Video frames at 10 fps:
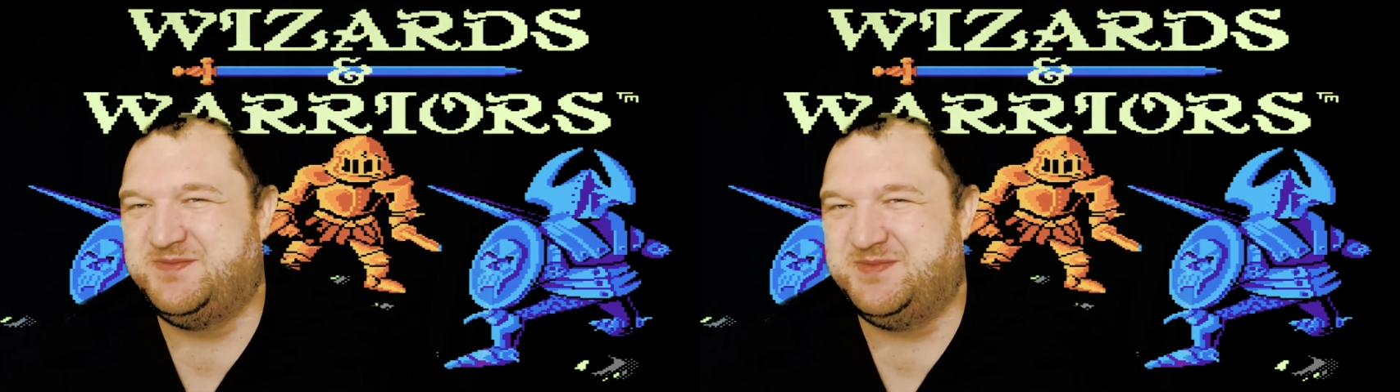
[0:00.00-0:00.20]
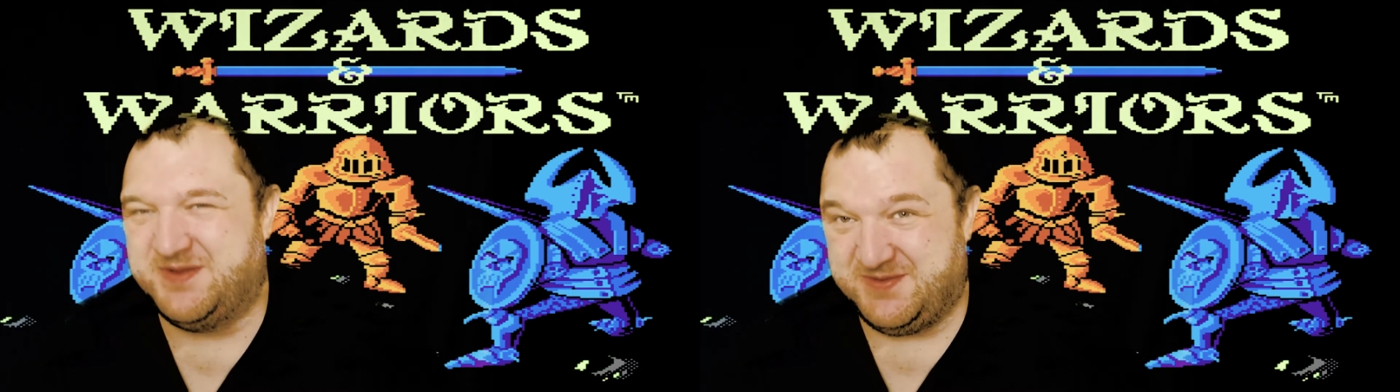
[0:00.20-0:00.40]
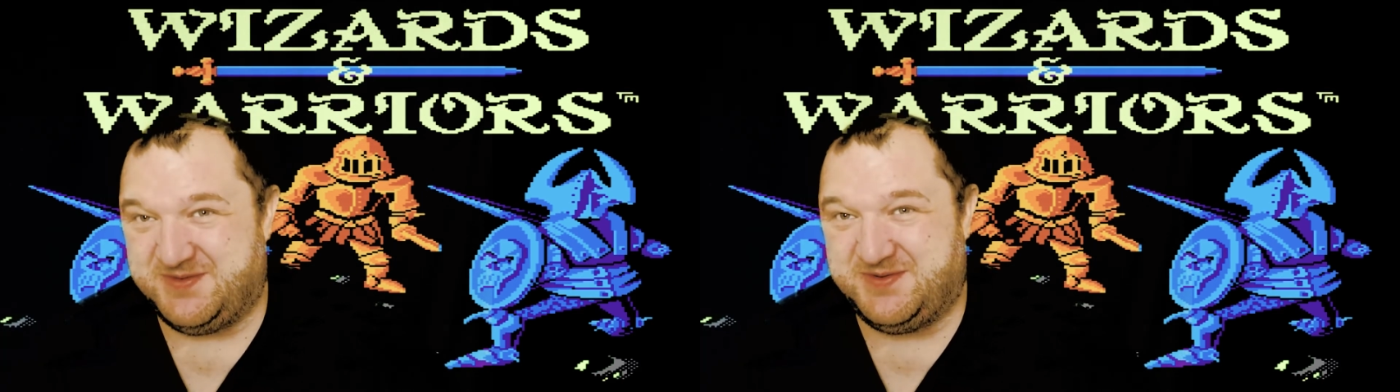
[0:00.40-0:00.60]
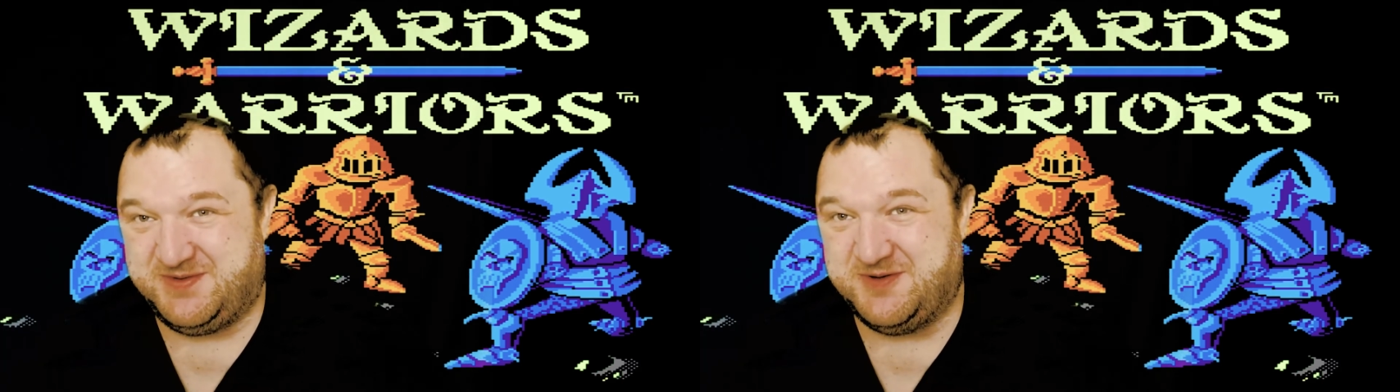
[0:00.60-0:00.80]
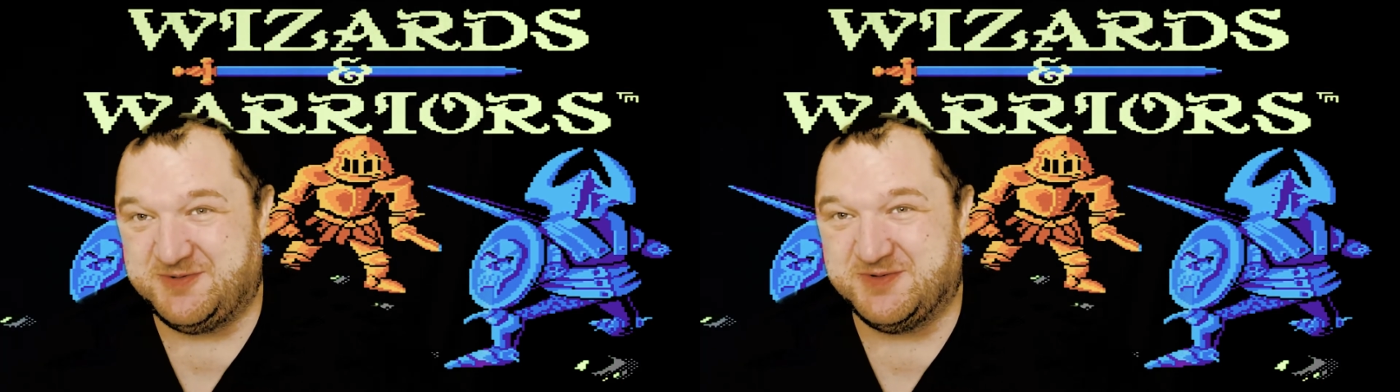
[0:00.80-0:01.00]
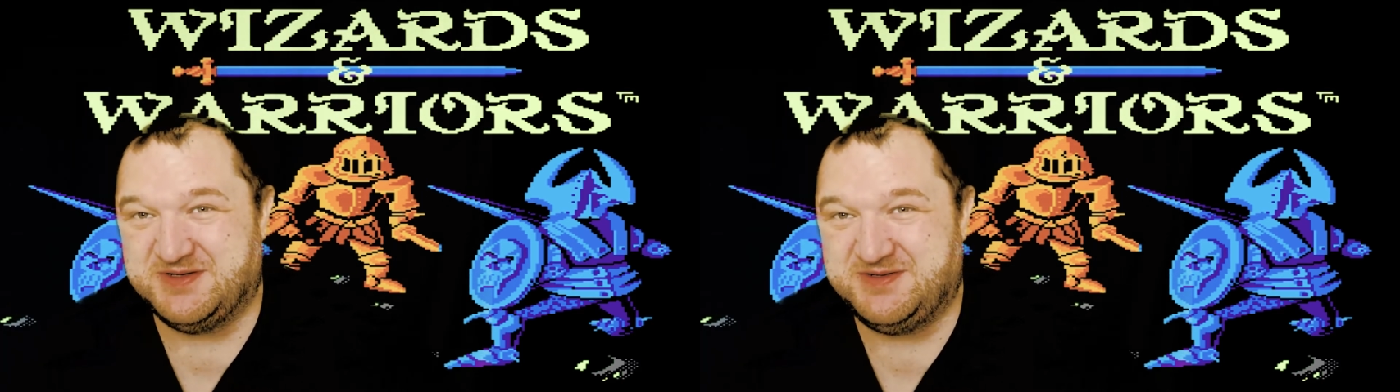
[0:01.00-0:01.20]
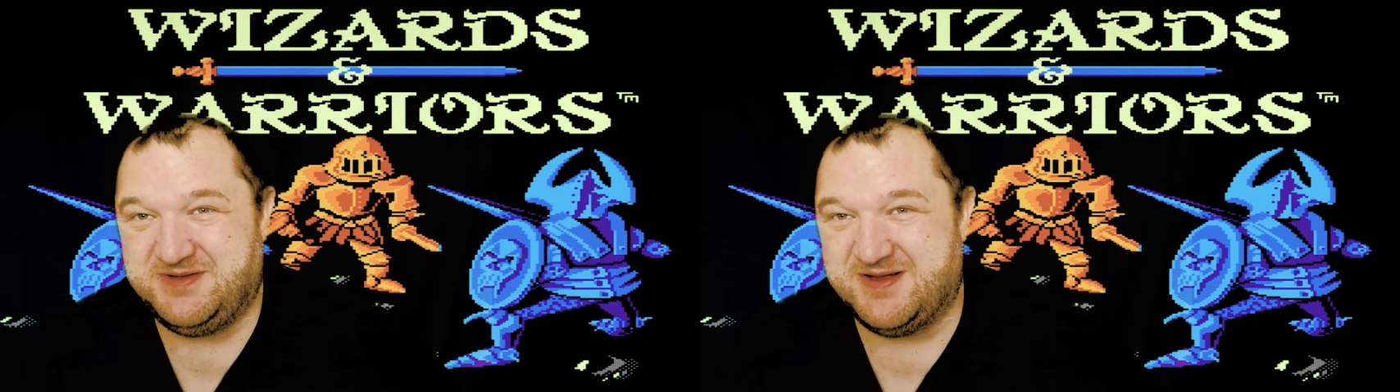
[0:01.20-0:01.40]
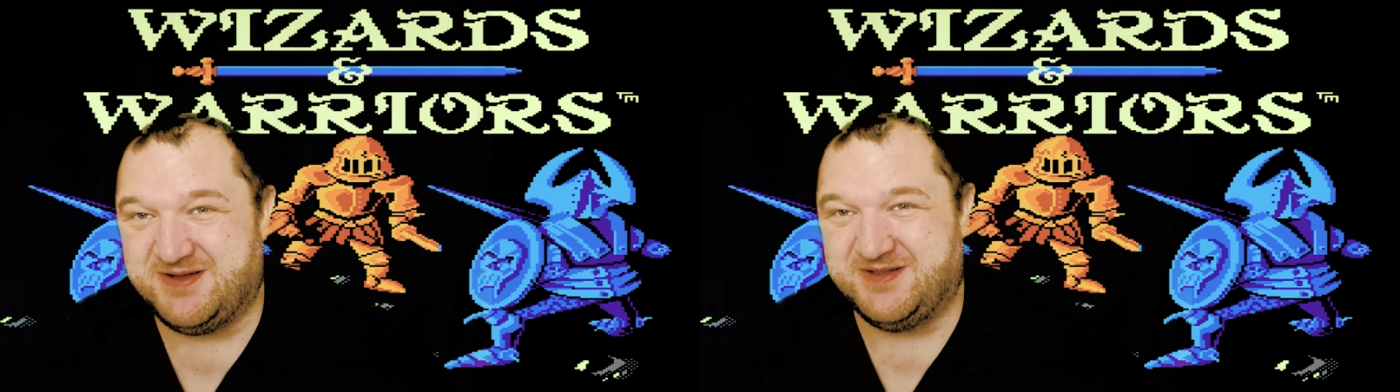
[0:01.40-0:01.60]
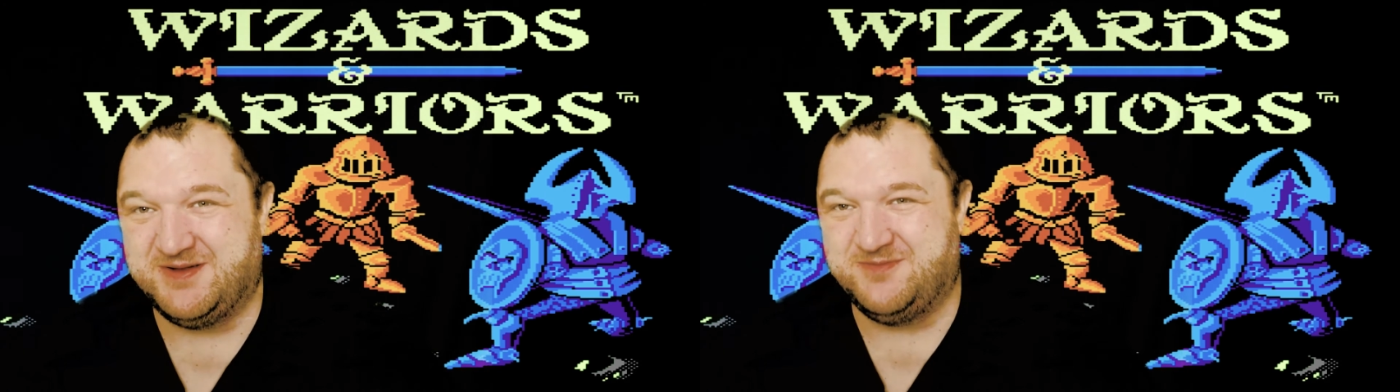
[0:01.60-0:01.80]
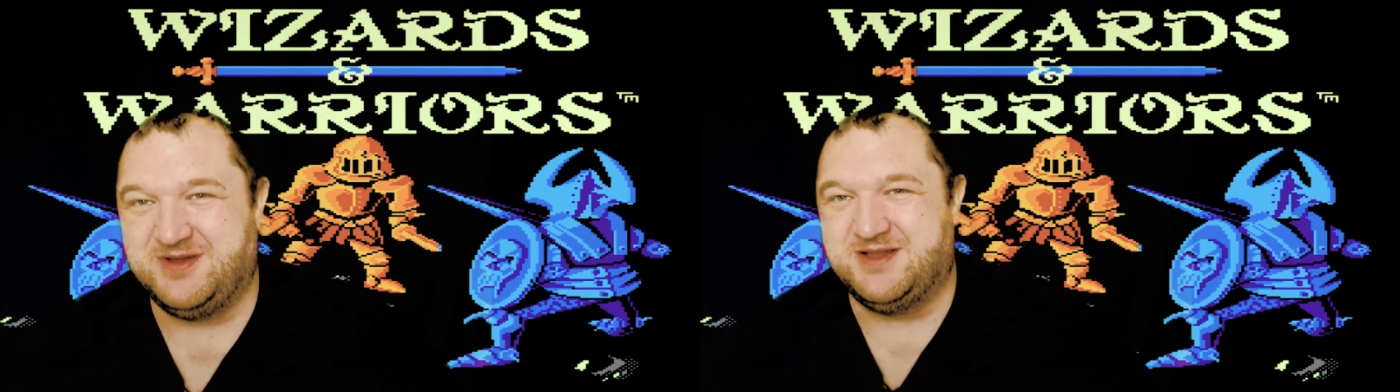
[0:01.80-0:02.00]
you know,
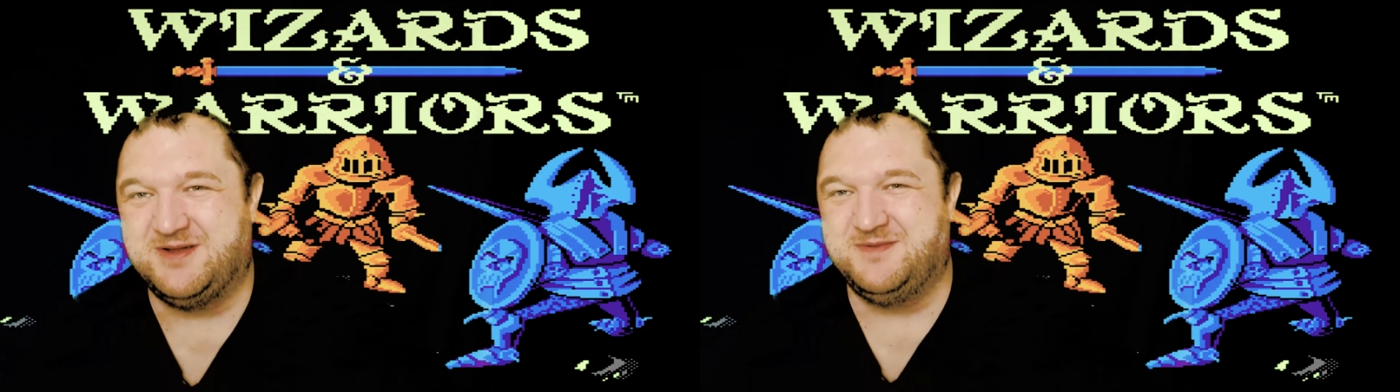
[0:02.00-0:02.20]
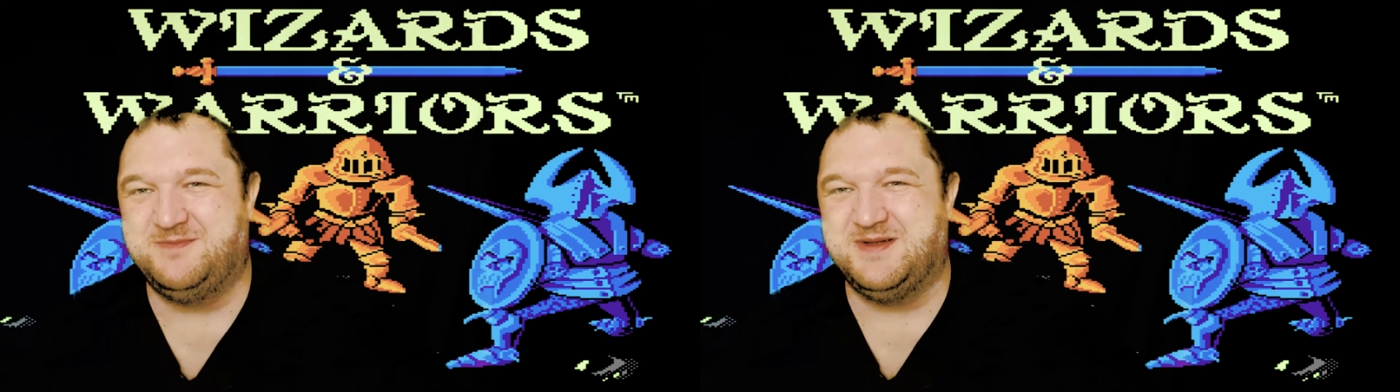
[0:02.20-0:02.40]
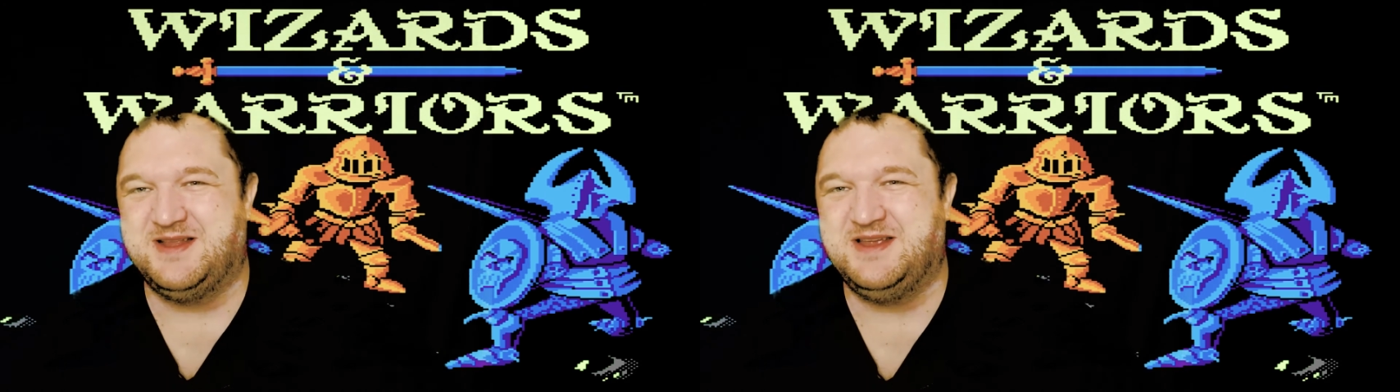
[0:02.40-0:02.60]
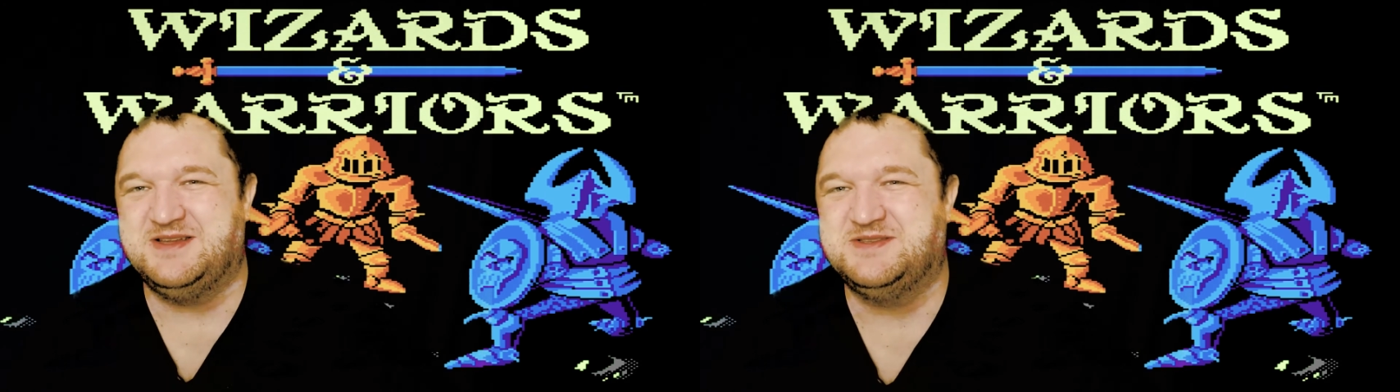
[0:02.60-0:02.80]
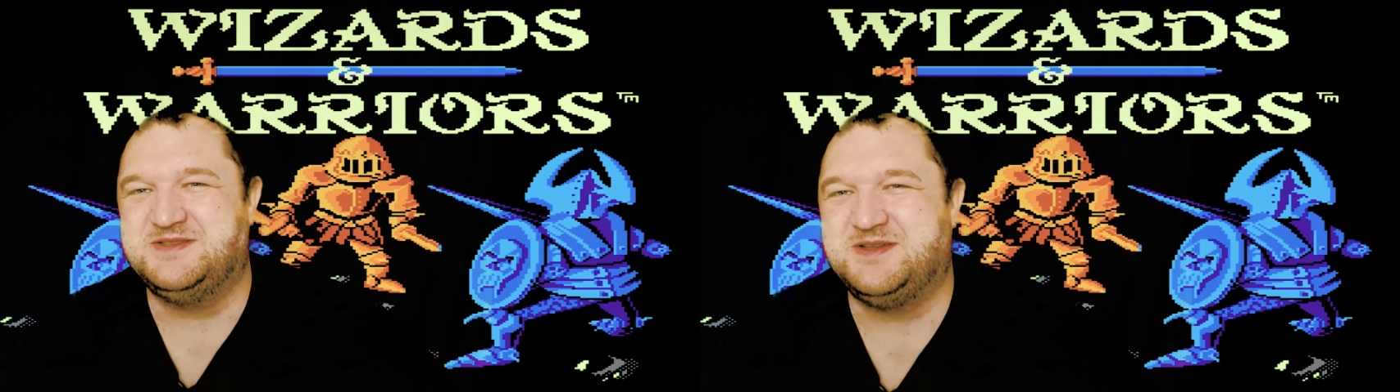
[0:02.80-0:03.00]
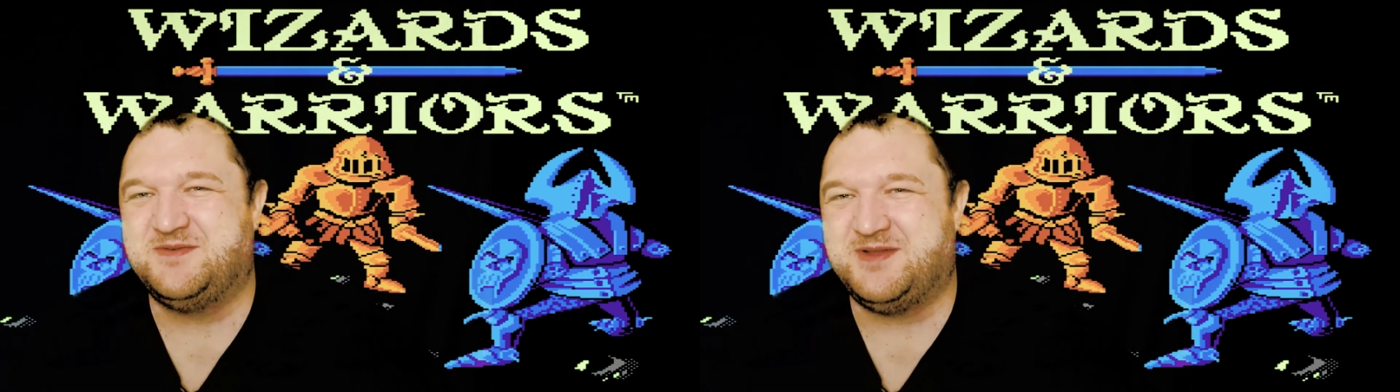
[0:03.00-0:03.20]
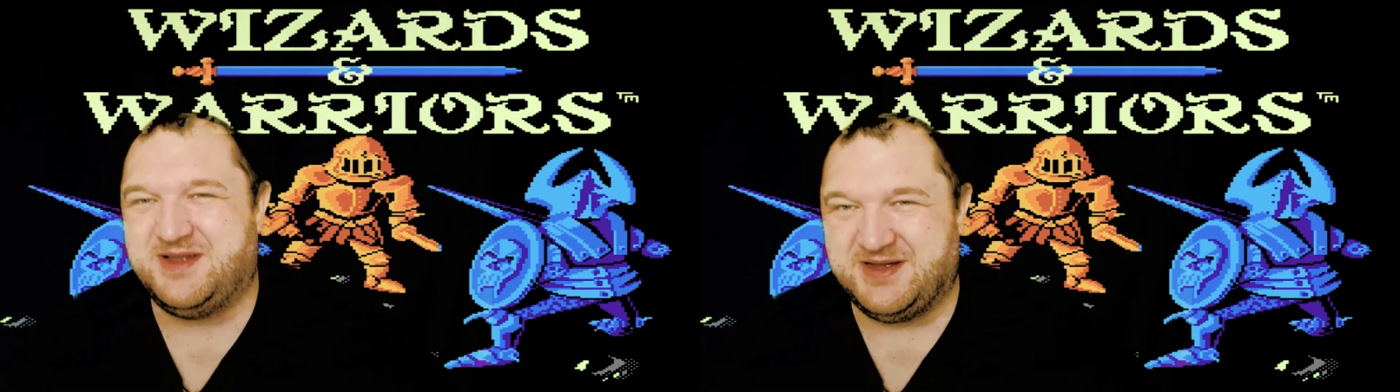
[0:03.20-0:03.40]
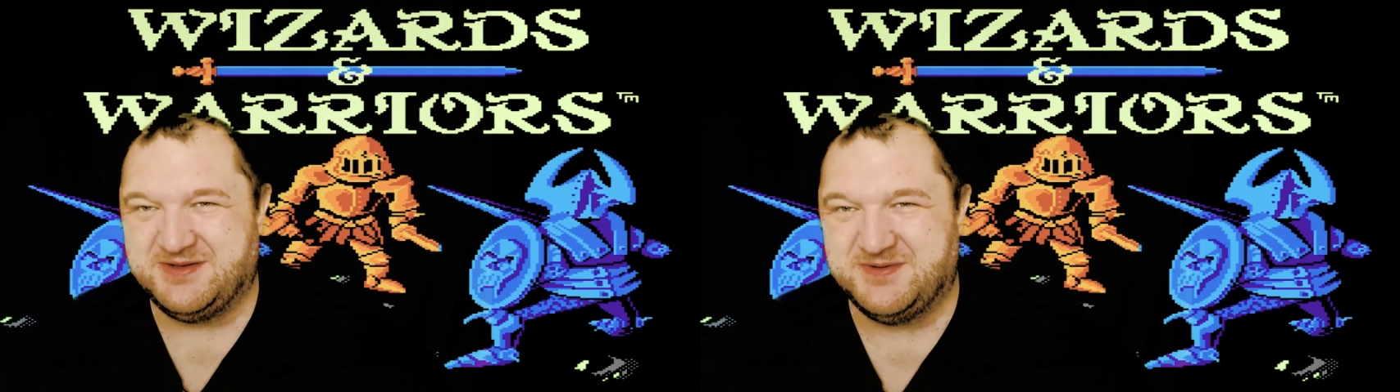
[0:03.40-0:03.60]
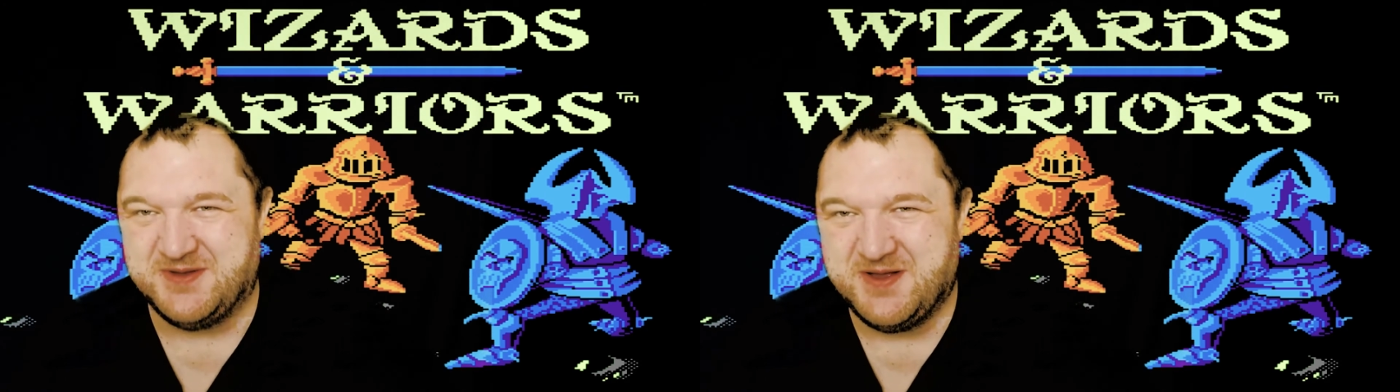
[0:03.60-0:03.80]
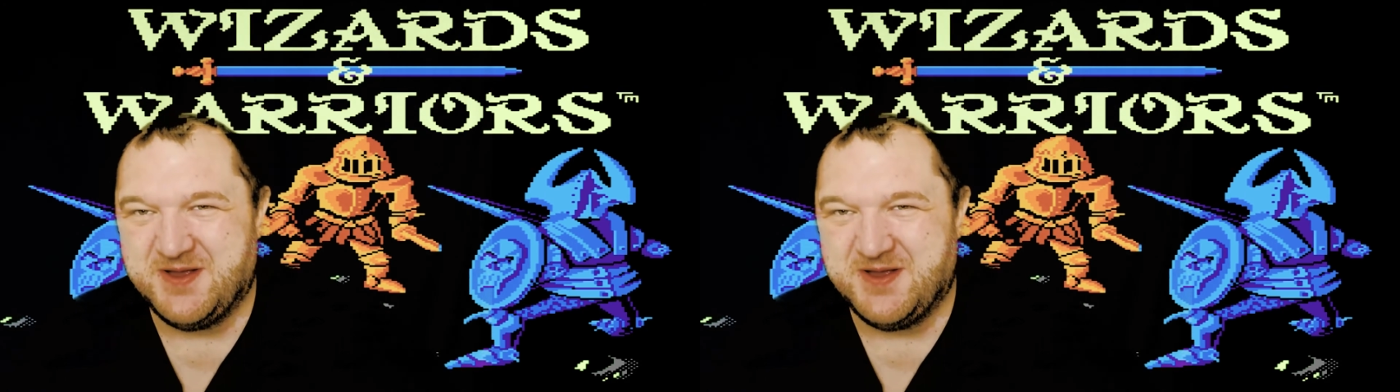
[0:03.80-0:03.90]
learn, relearn abilities and stuff like that. and